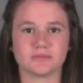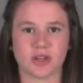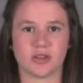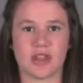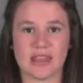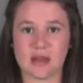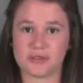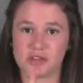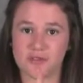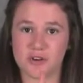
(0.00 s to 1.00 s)
Okay, that
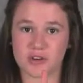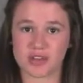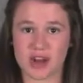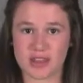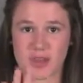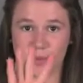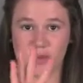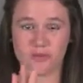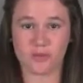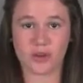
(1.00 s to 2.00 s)
was their first try. They
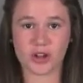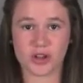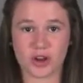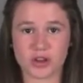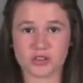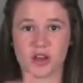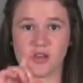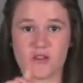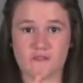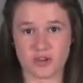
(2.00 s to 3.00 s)
went 4 yards on
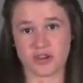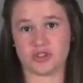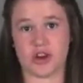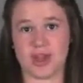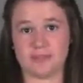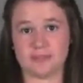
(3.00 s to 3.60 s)
their first try.